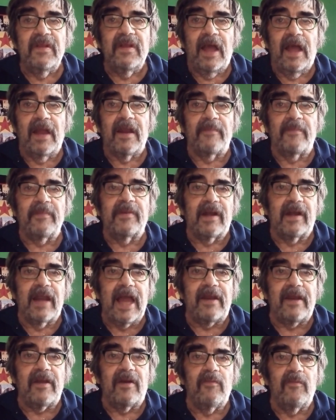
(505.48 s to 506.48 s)
And I'm
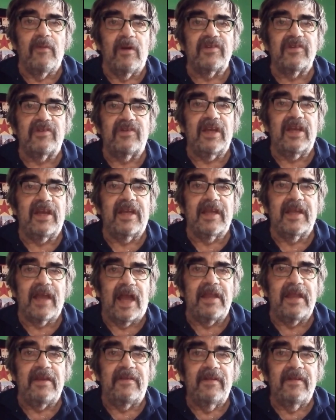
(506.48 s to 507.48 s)
glad I watched it
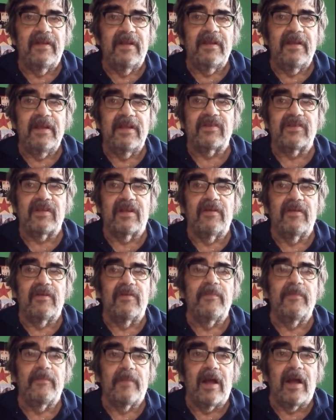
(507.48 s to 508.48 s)
again. It's a
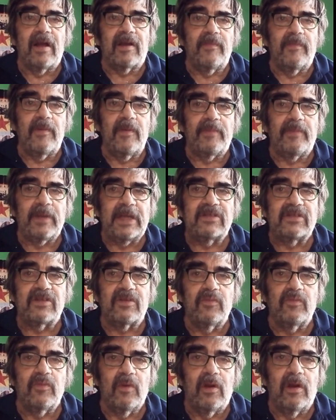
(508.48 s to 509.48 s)
remarkable
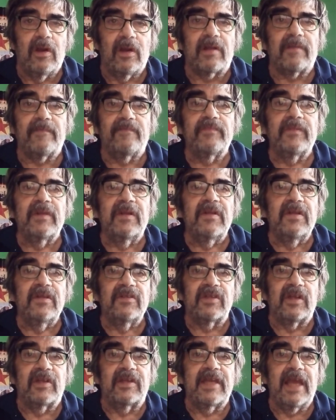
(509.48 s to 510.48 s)
piece of work.
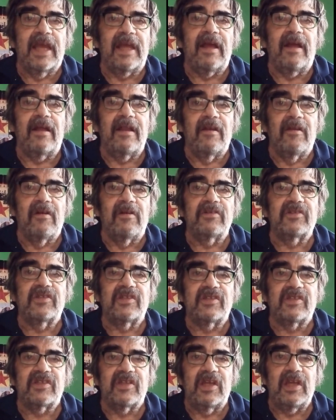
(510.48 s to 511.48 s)
So get along
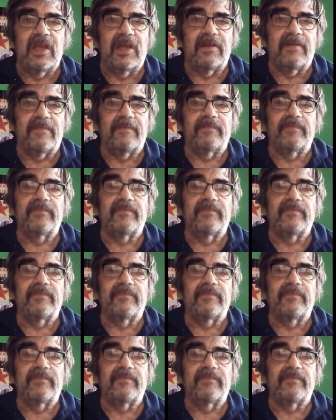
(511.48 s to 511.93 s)
to see it.